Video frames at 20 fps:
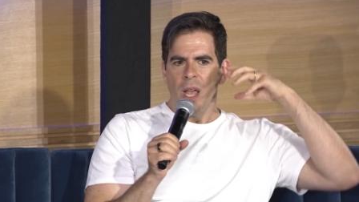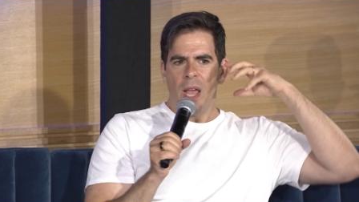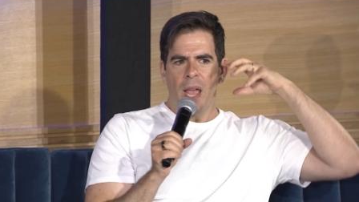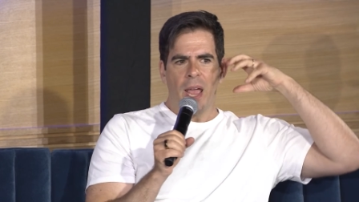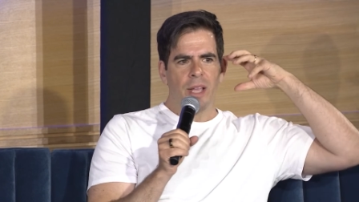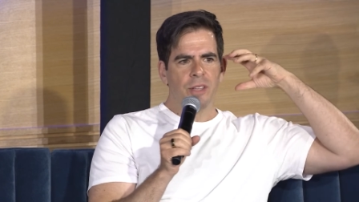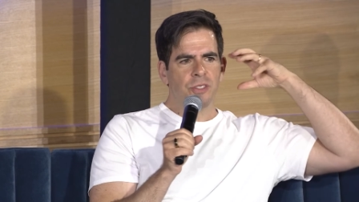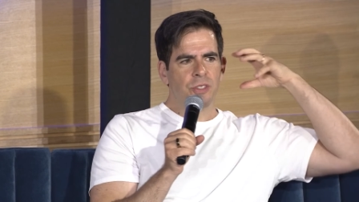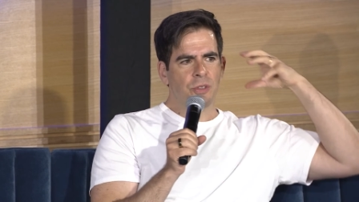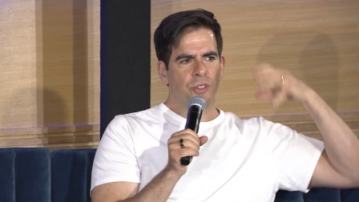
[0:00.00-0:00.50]

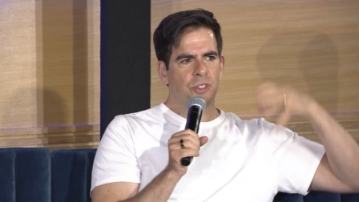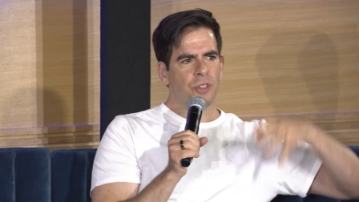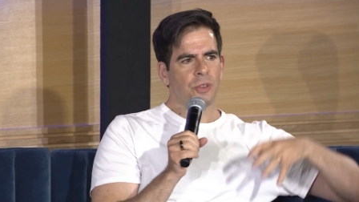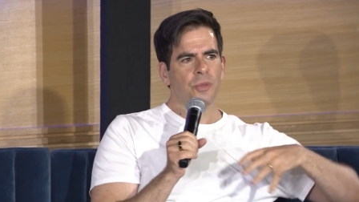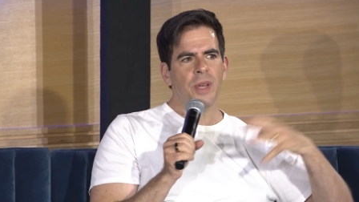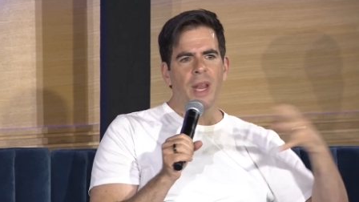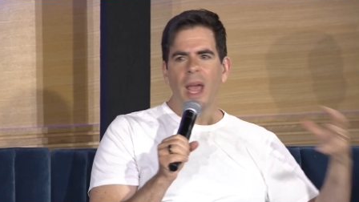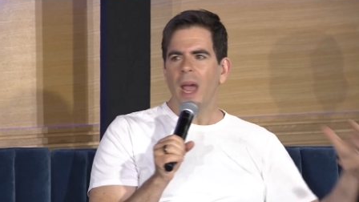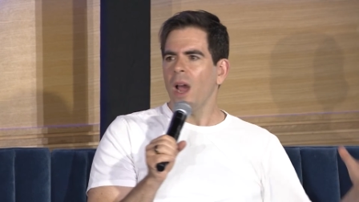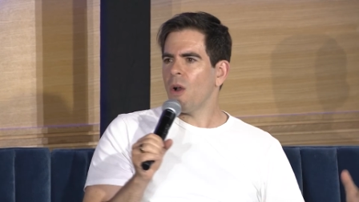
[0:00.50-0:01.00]
and so
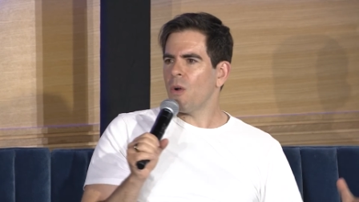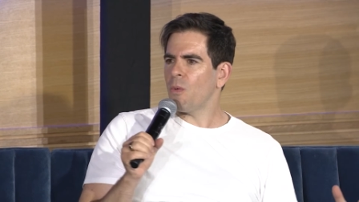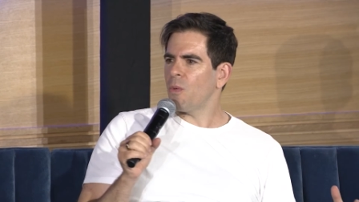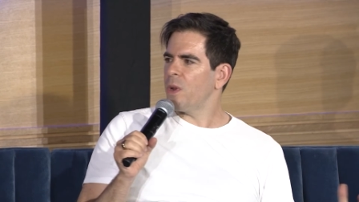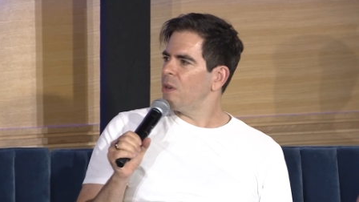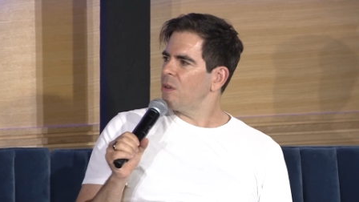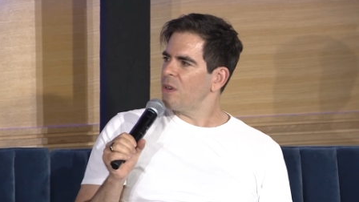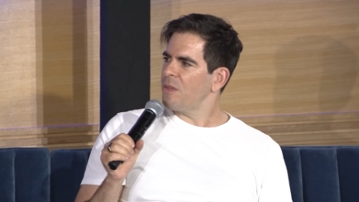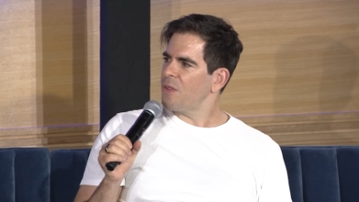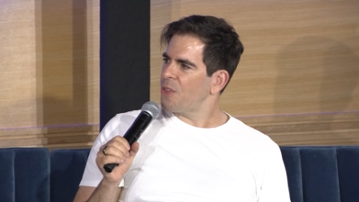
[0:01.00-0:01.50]
now we
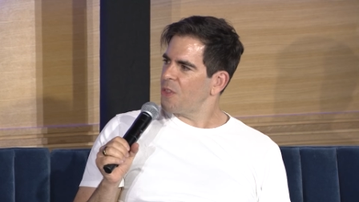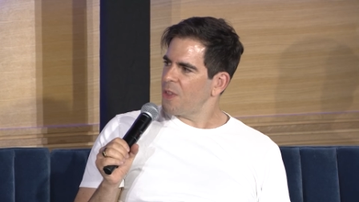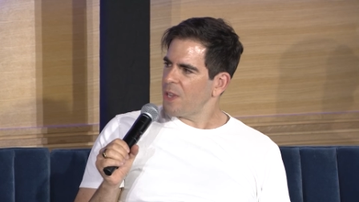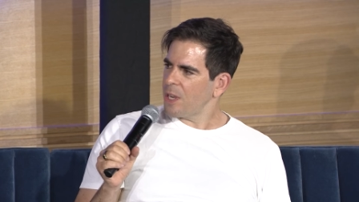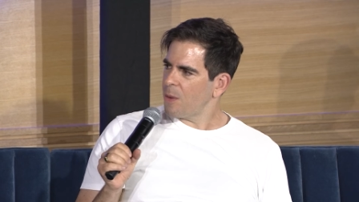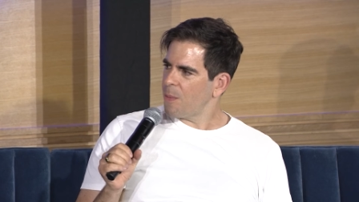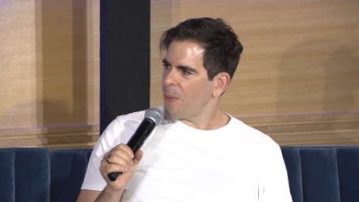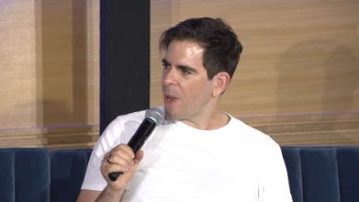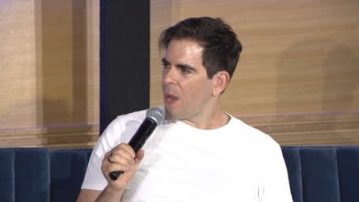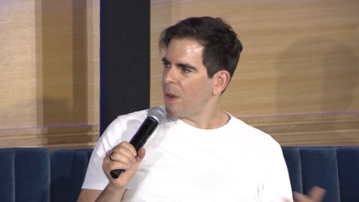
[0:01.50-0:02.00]
don't even think
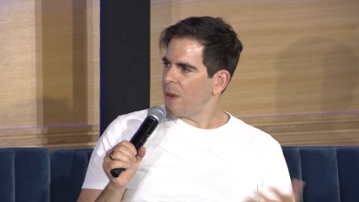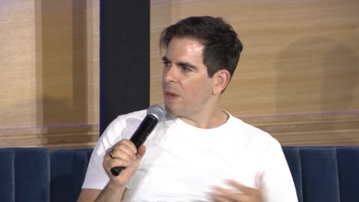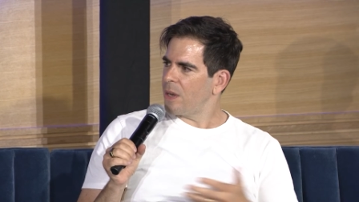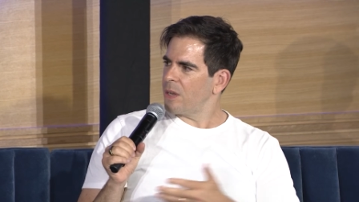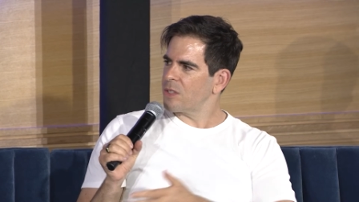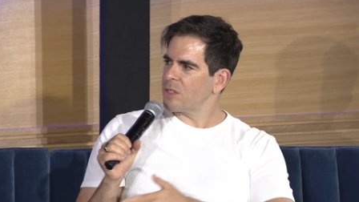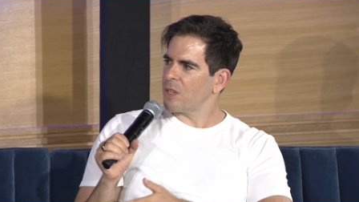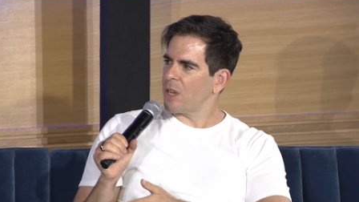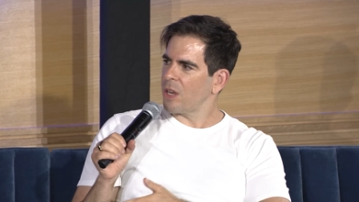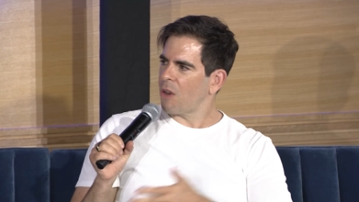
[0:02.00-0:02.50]
about it.
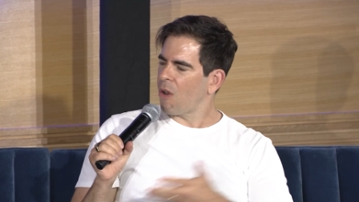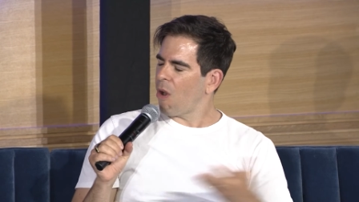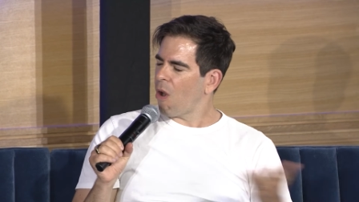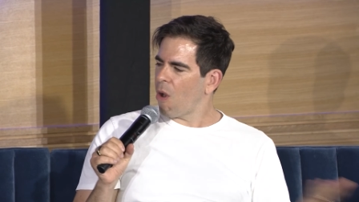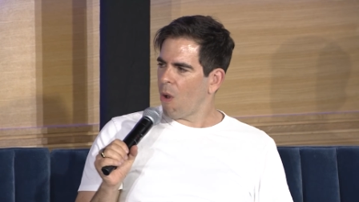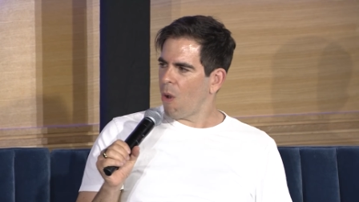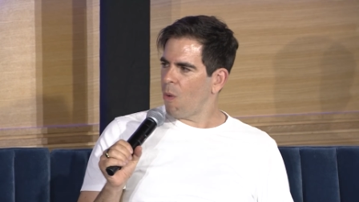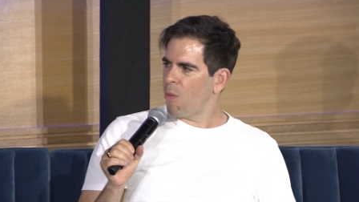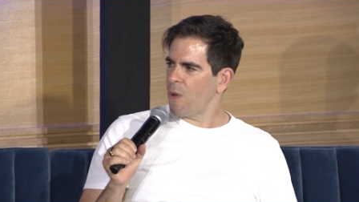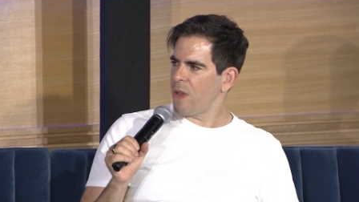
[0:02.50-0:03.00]
It's like
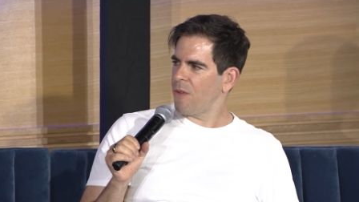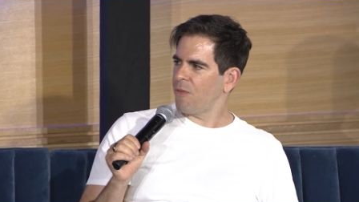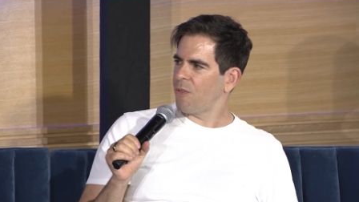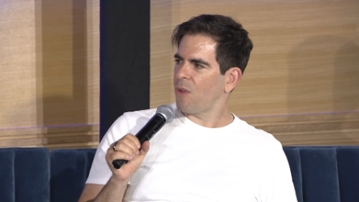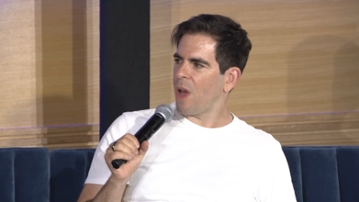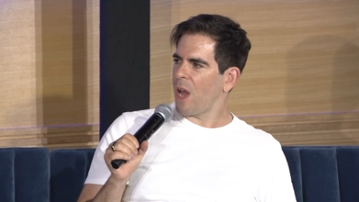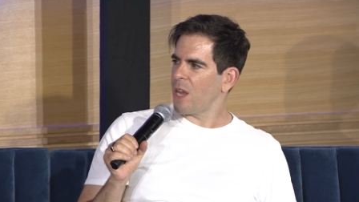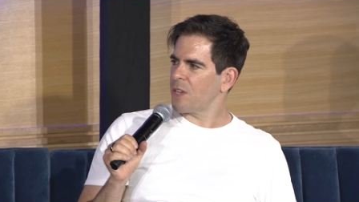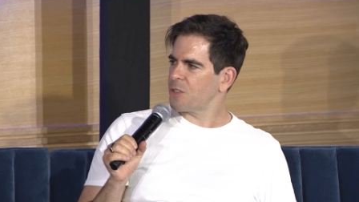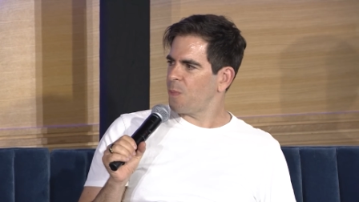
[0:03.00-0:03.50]
we have
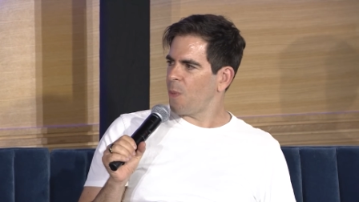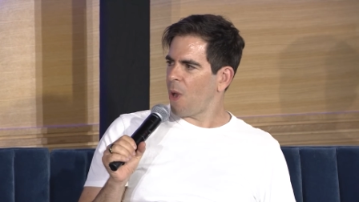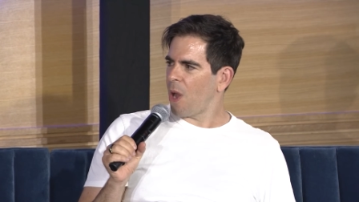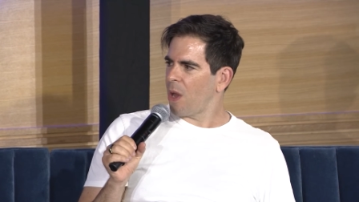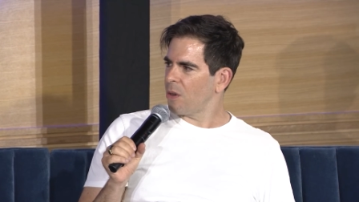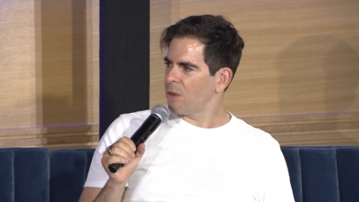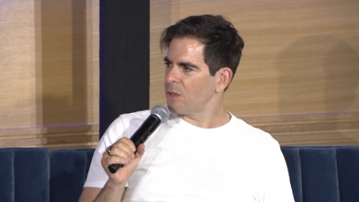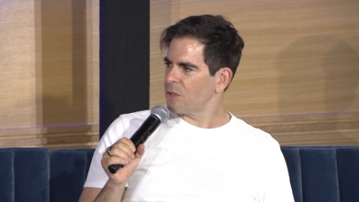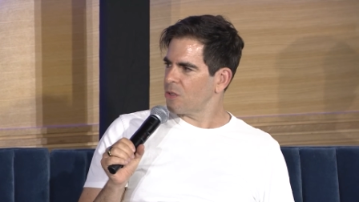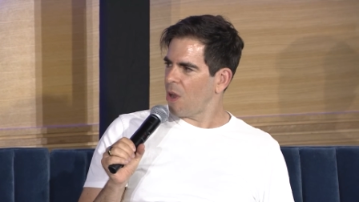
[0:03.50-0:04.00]
glass
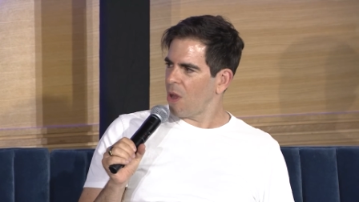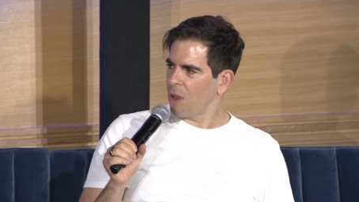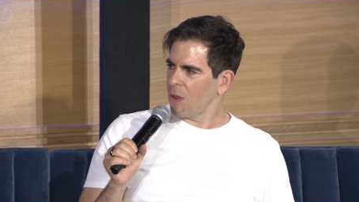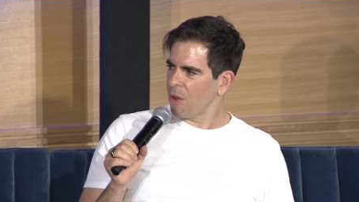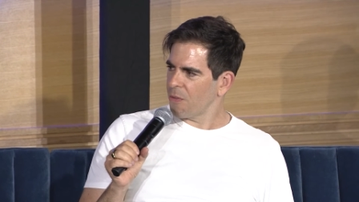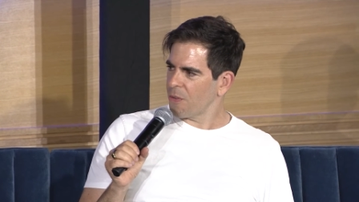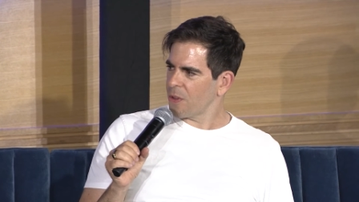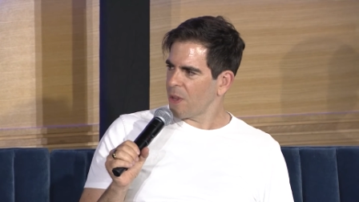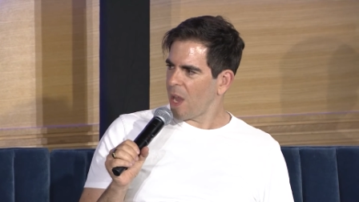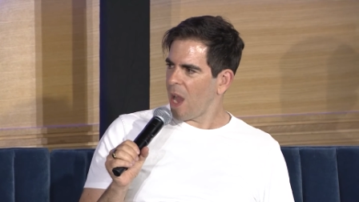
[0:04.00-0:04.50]
bottles all
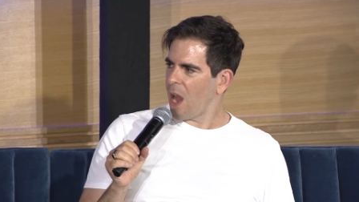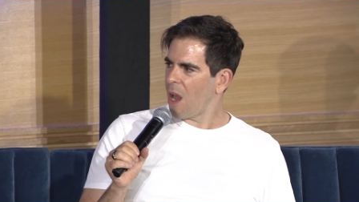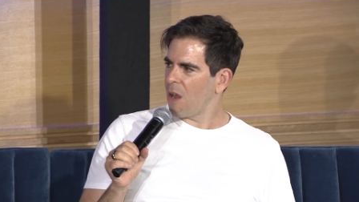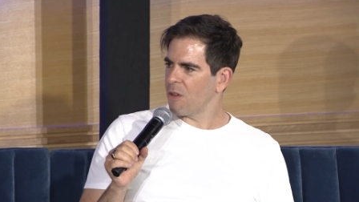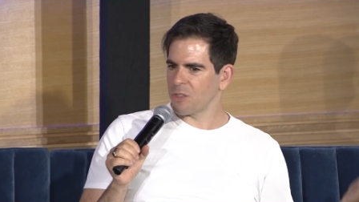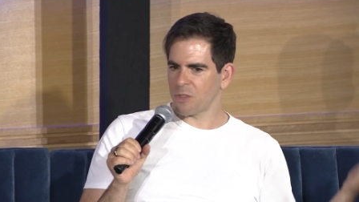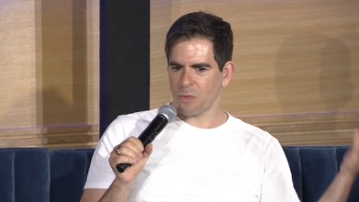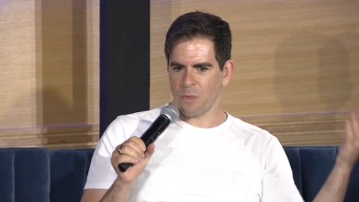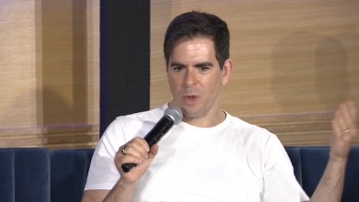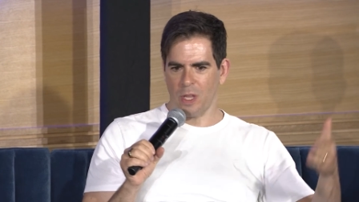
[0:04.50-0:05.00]
over the
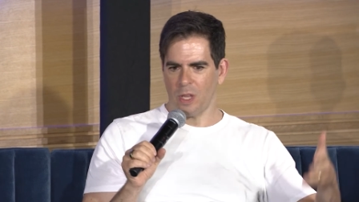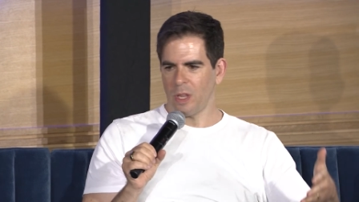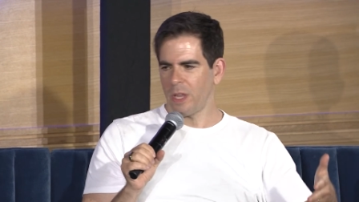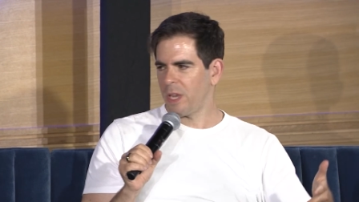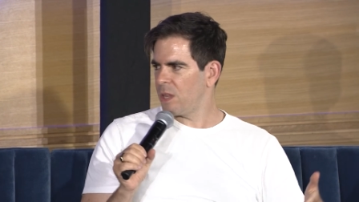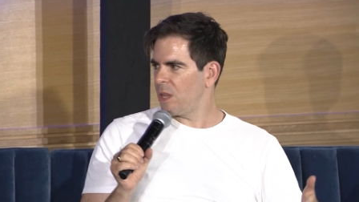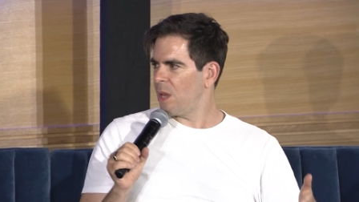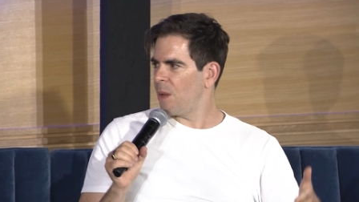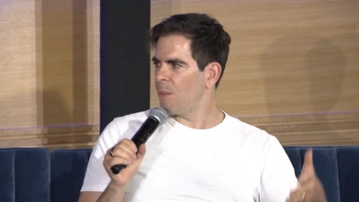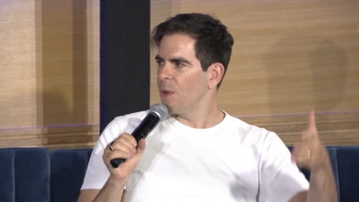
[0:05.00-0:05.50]
house. We
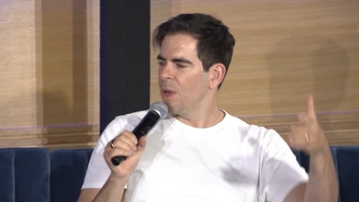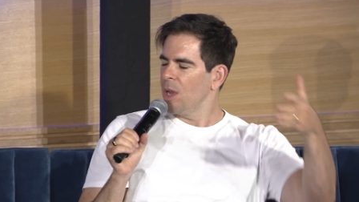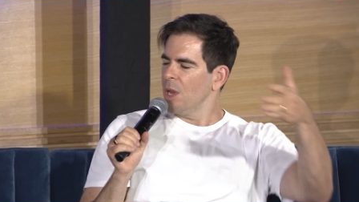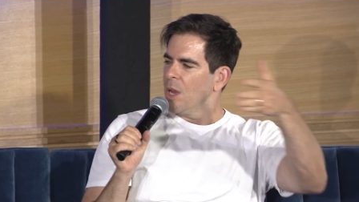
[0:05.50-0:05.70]
clean them.